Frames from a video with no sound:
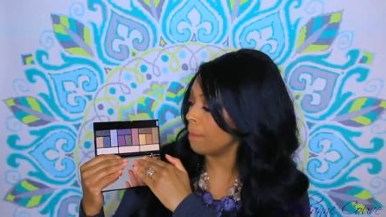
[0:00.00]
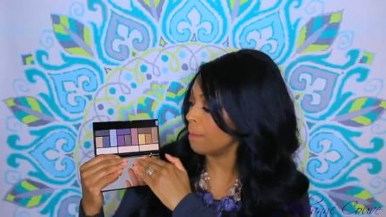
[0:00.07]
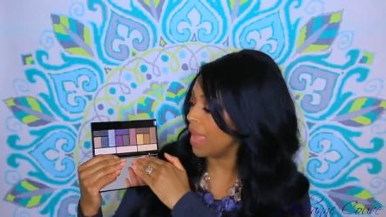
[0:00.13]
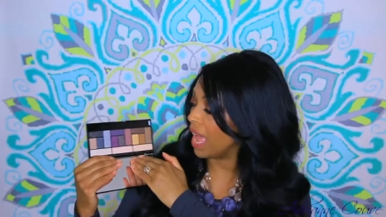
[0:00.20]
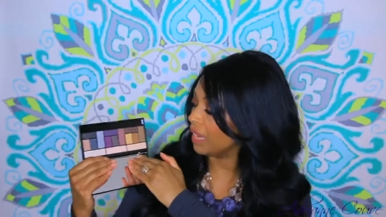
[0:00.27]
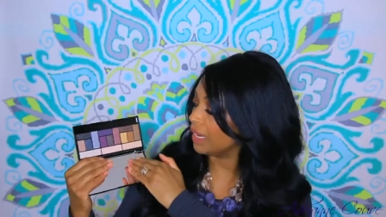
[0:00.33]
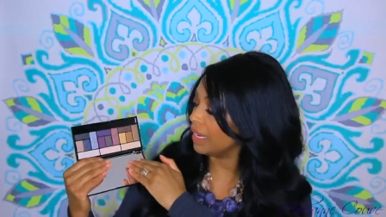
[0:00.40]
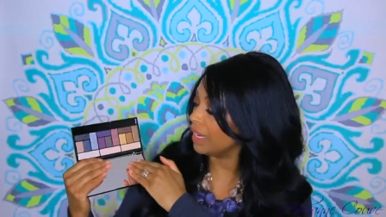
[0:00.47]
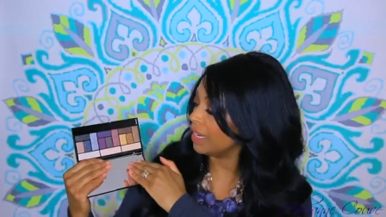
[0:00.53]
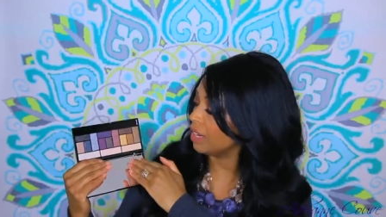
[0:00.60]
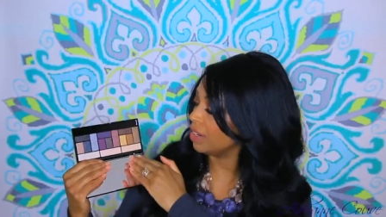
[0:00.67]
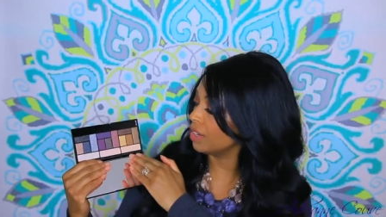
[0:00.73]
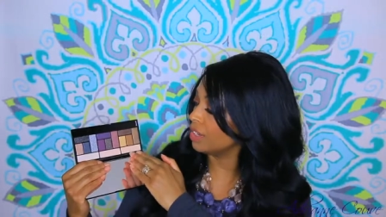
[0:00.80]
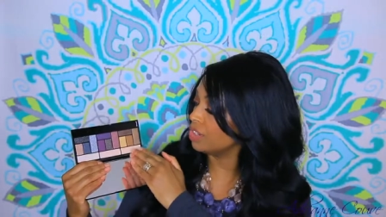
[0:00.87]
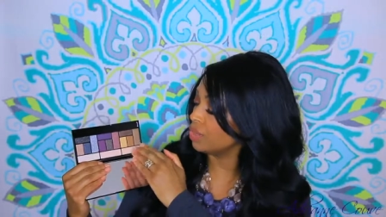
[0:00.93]
palette
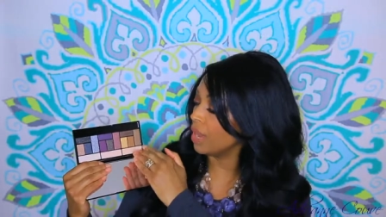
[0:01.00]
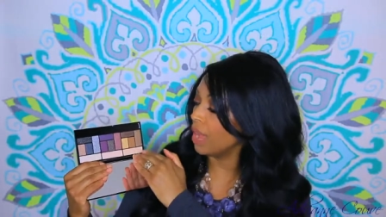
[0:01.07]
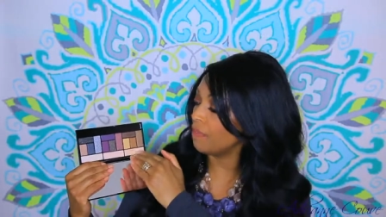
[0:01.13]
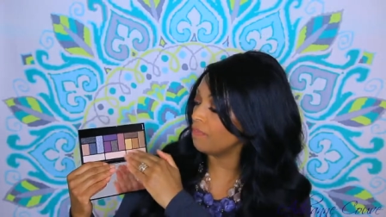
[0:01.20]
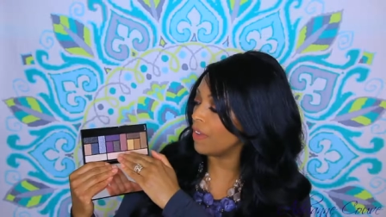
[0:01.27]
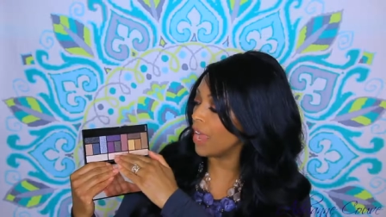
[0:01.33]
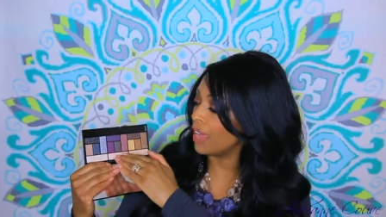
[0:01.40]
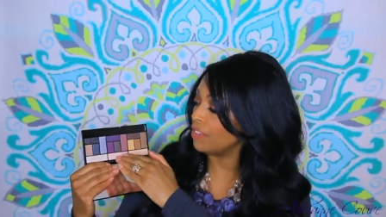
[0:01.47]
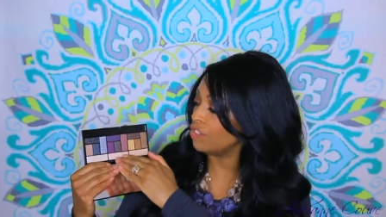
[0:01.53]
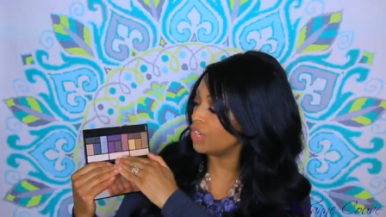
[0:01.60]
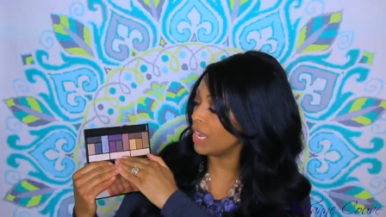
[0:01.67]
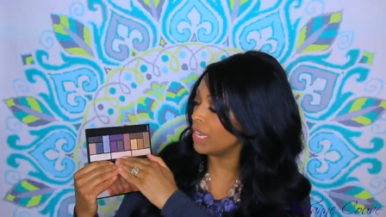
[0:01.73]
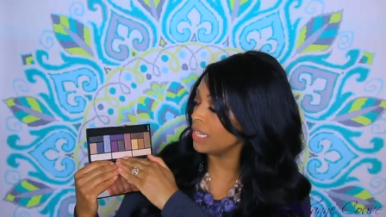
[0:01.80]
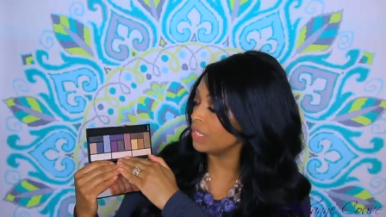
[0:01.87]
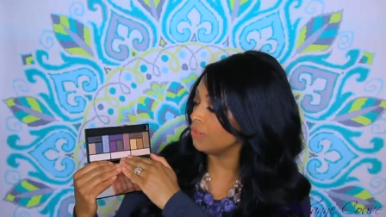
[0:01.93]
here, because you got five
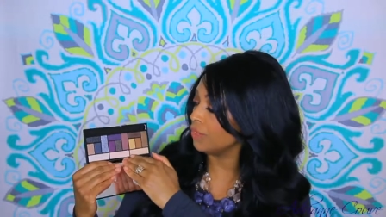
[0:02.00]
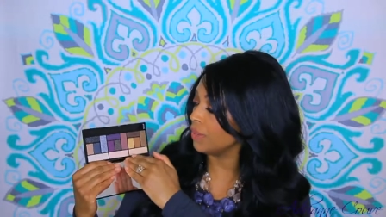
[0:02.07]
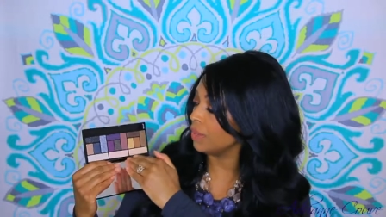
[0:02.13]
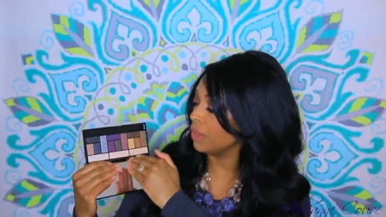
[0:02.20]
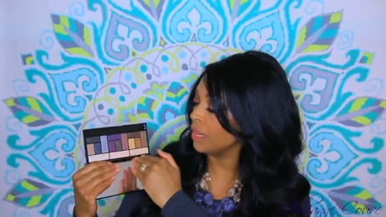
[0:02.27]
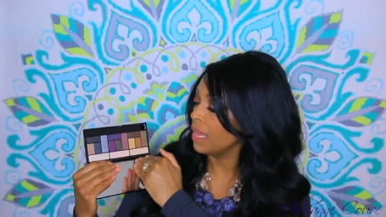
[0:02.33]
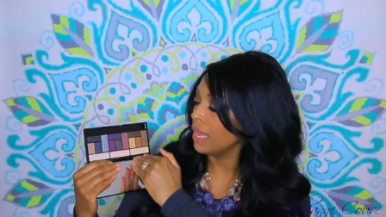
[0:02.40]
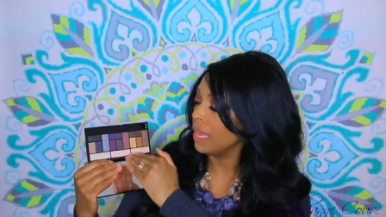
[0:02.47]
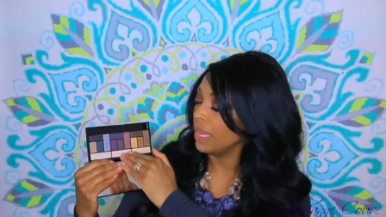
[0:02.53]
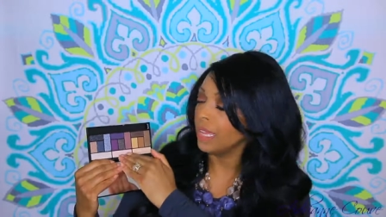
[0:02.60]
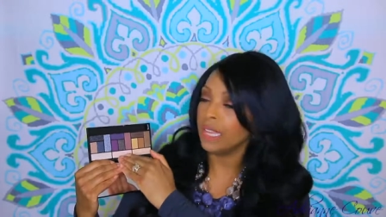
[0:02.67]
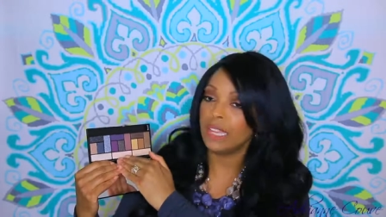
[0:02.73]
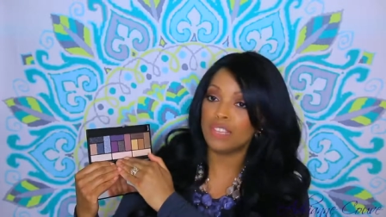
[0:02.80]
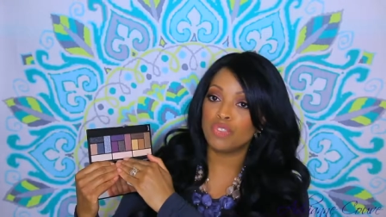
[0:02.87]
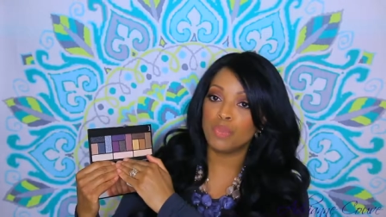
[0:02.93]
shades for
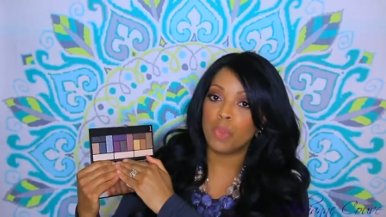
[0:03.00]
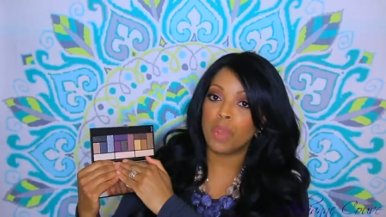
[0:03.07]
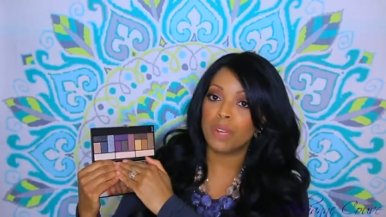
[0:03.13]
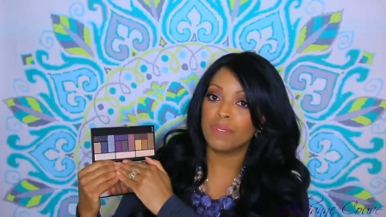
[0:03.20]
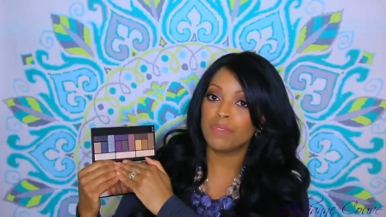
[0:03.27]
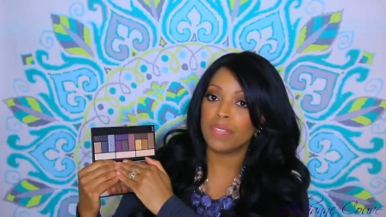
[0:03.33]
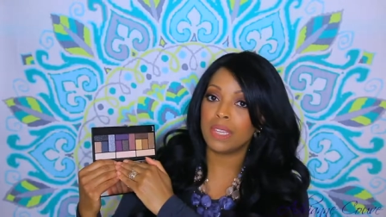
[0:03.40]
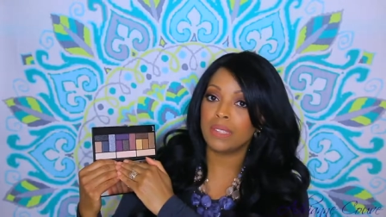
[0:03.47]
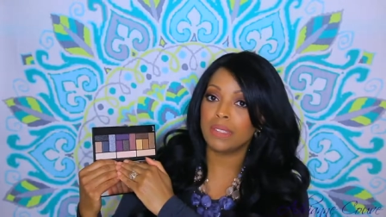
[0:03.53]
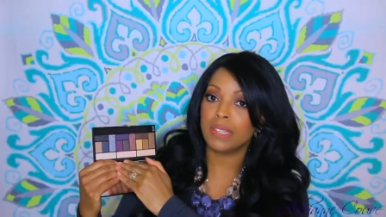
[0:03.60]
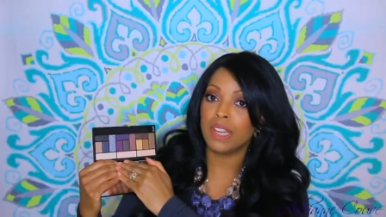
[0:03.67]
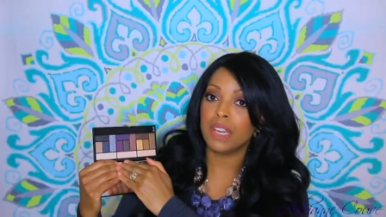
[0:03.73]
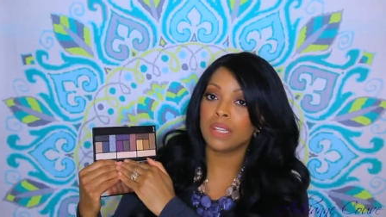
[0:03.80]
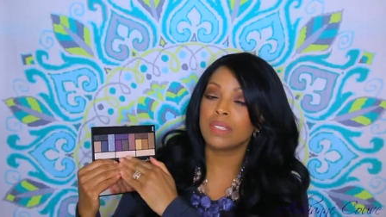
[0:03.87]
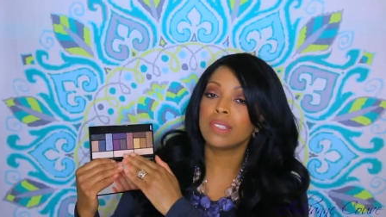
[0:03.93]
each one of these
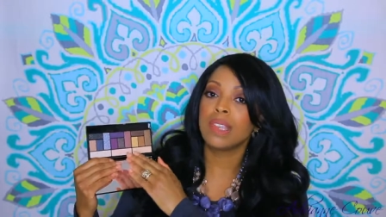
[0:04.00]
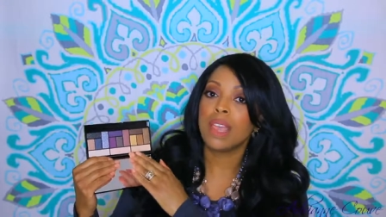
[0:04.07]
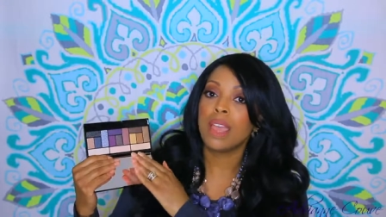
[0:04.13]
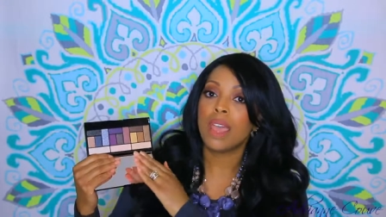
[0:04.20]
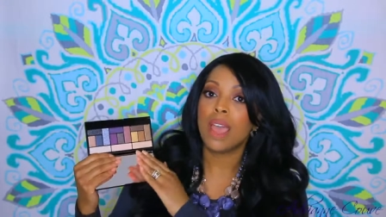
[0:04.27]
looks.